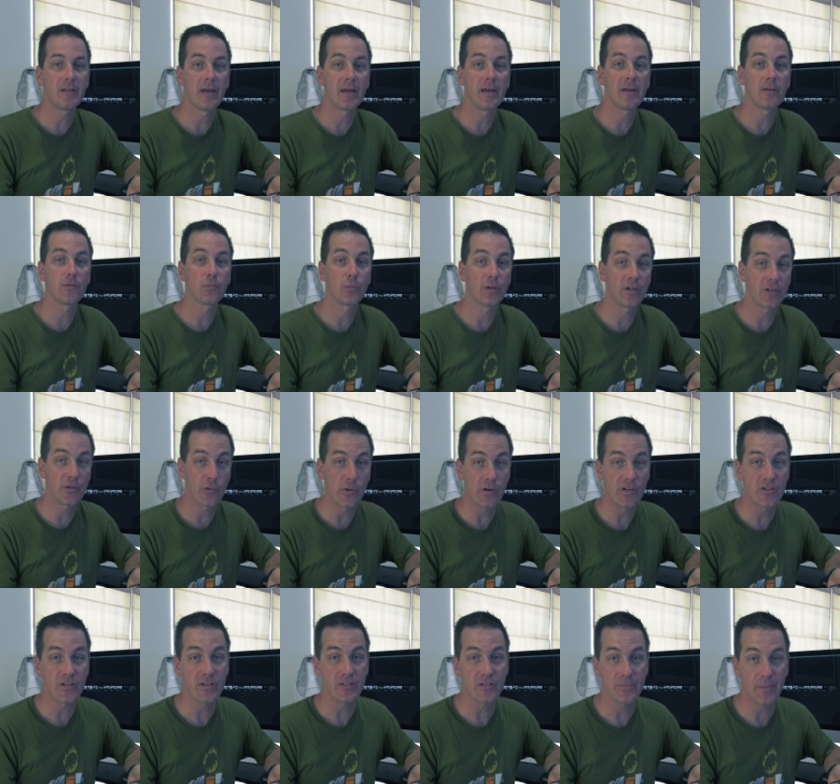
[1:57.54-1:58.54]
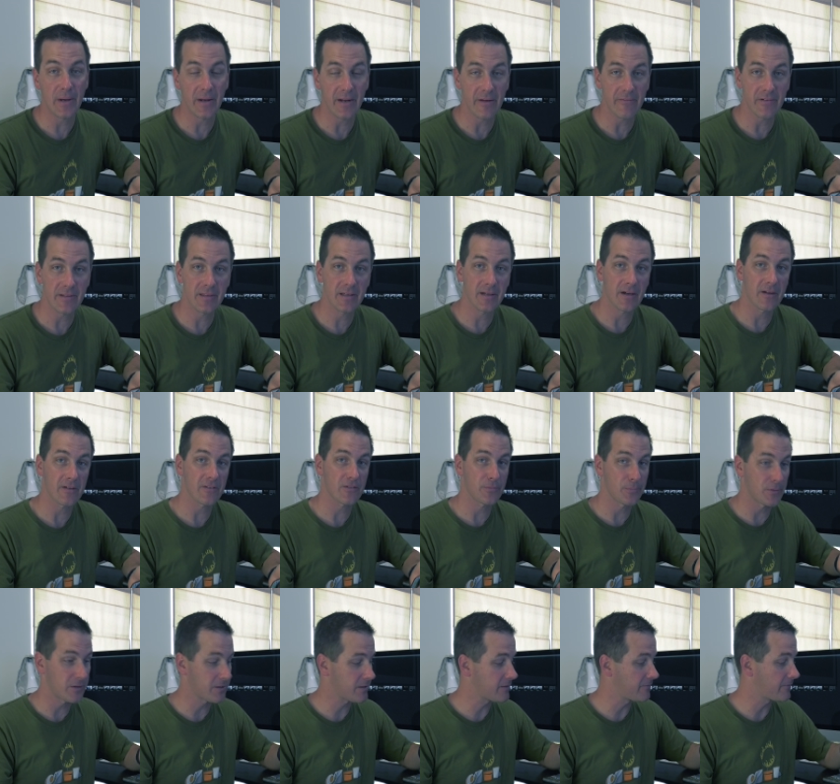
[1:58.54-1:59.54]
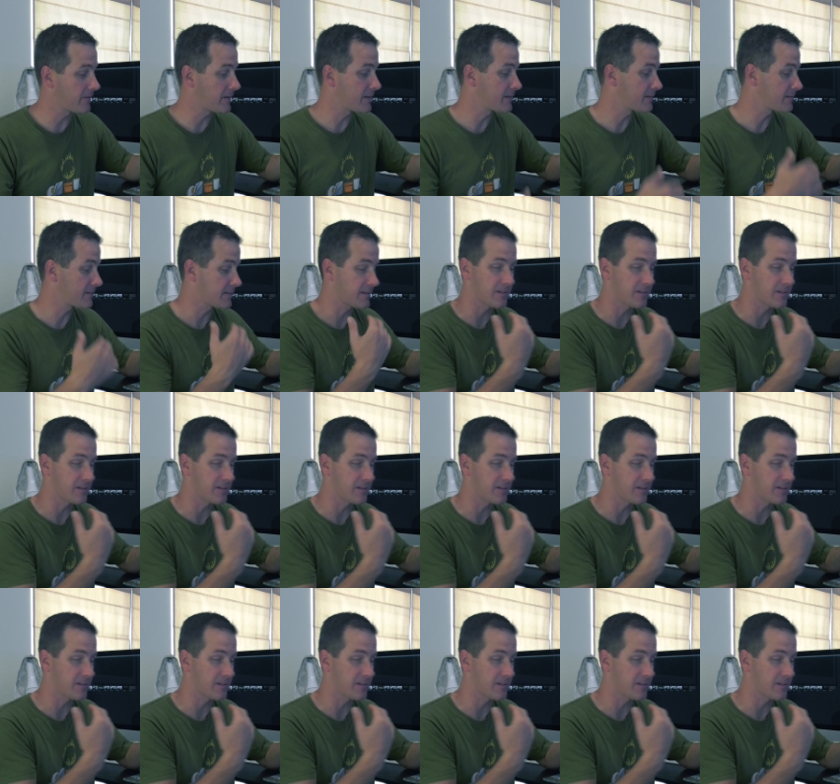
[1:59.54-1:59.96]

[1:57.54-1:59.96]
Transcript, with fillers: days, we're doing just about everything on a smart device